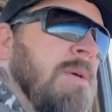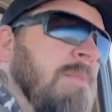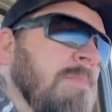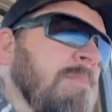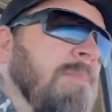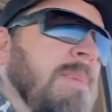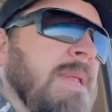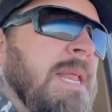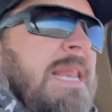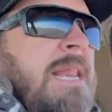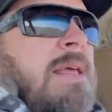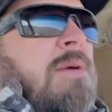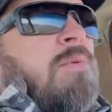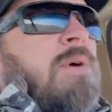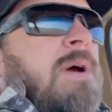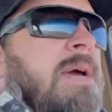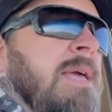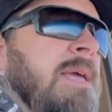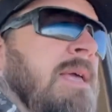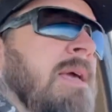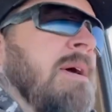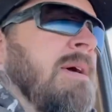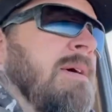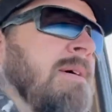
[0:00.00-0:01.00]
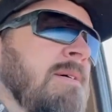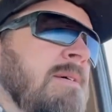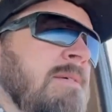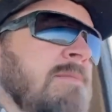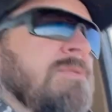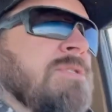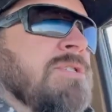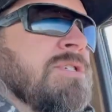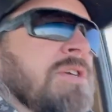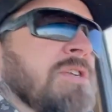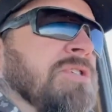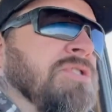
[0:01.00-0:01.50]
But anyway,
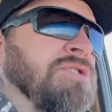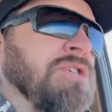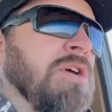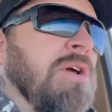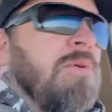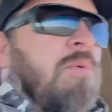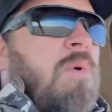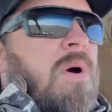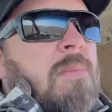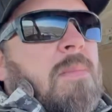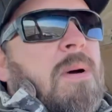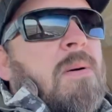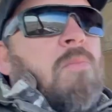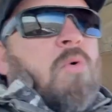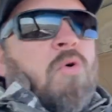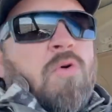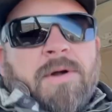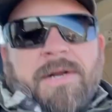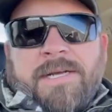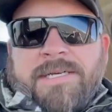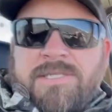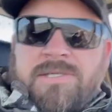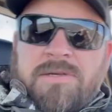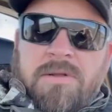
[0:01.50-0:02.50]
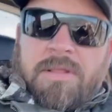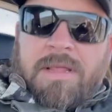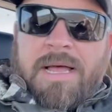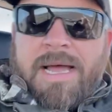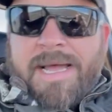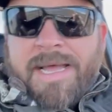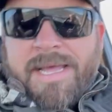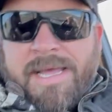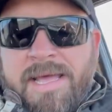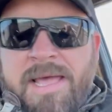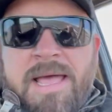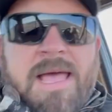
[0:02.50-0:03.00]
just gonna show you what my mornings are
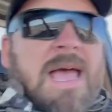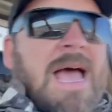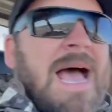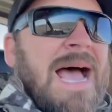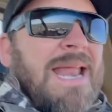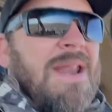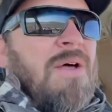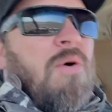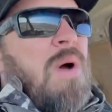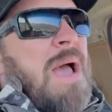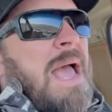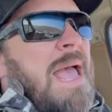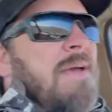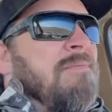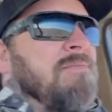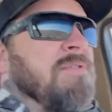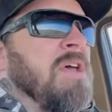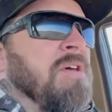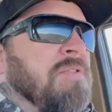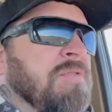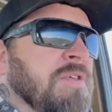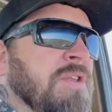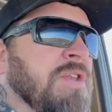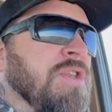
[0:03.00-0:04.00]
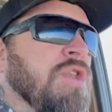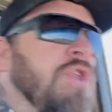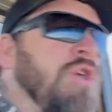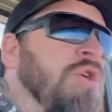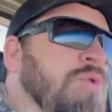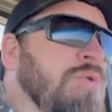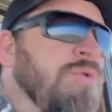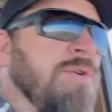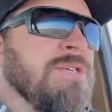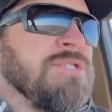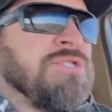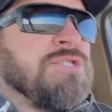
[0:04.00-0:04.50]
like. I don't have nothing
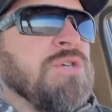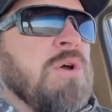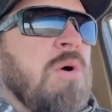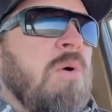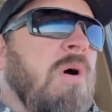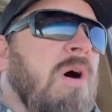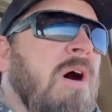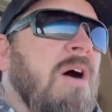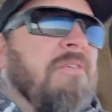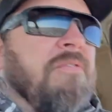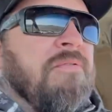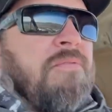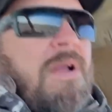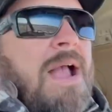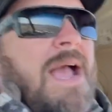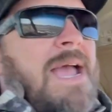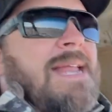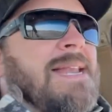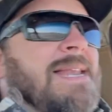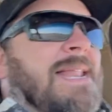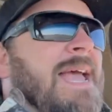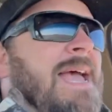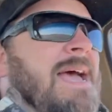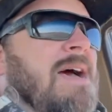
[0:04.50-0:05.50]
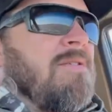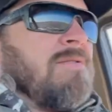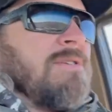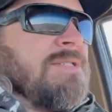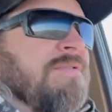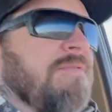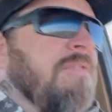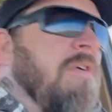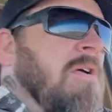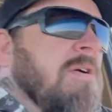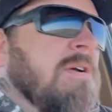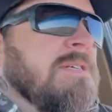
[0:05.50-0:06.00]
new to show off right now as
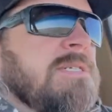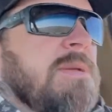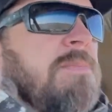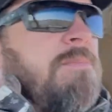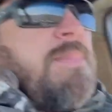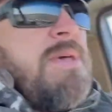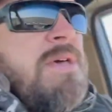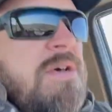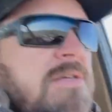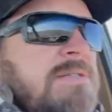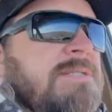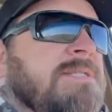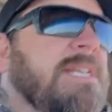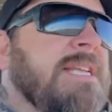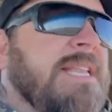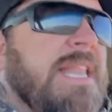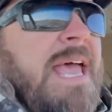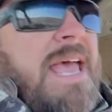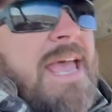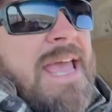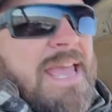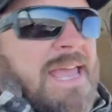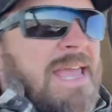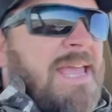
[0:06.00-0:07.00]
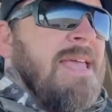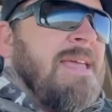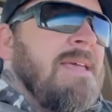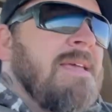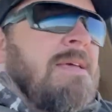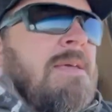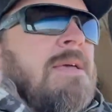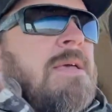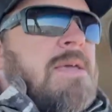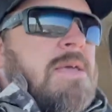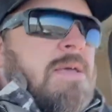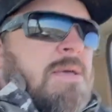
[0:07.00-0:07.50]
far as a build today,
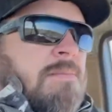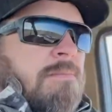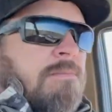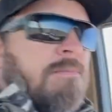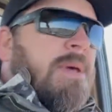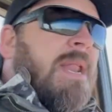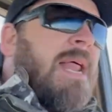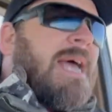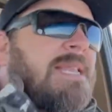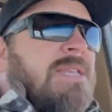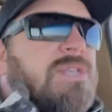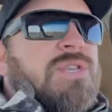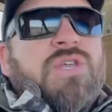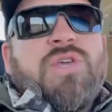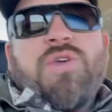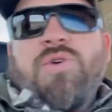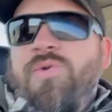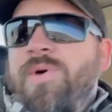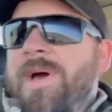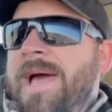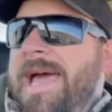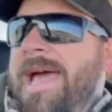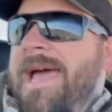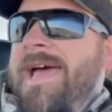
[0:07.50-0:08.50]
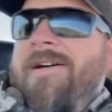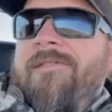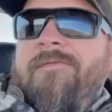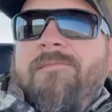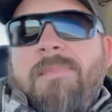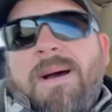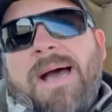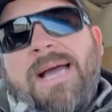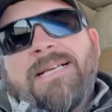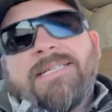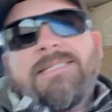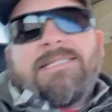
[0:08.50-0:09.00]
but I do have
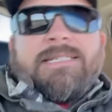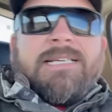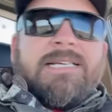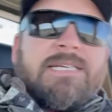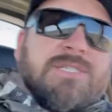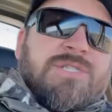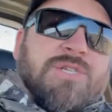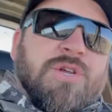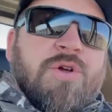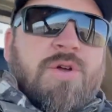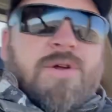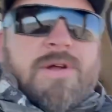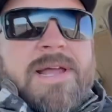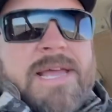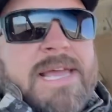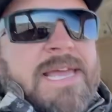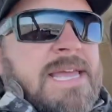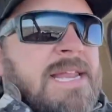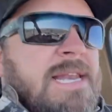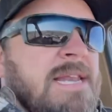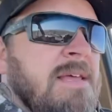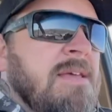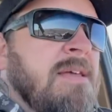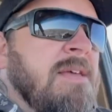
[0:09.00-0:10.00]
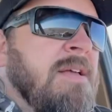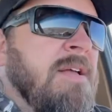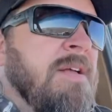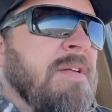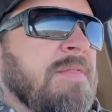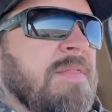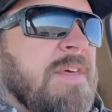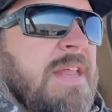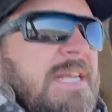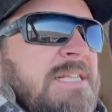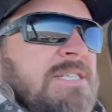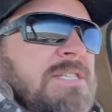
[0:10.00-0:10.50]
my 6 Creed
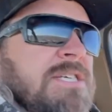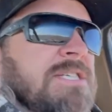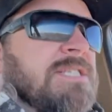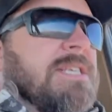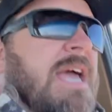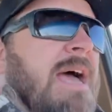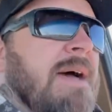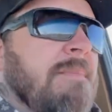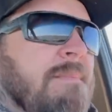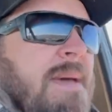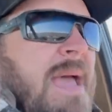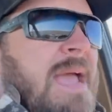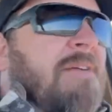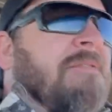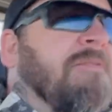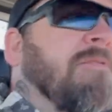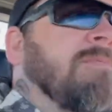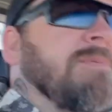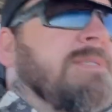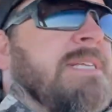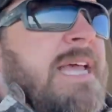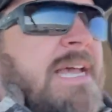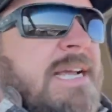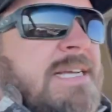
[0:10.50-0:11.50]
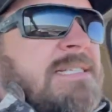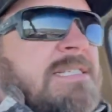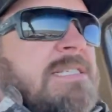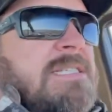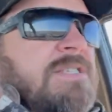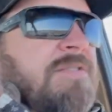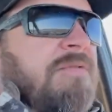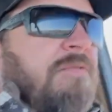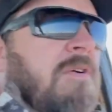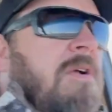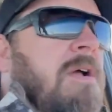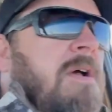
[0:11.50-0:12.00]
that I just got back from
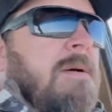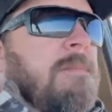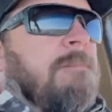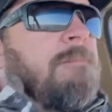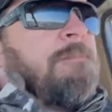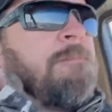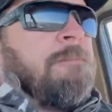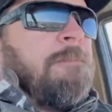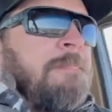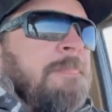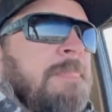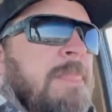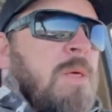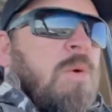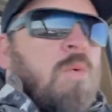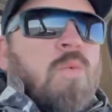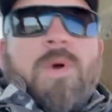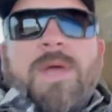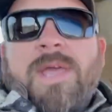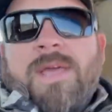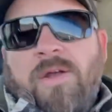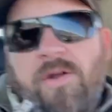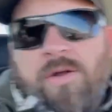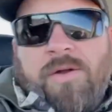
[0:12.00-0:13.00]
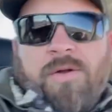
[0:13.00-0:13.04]
Texas from, with.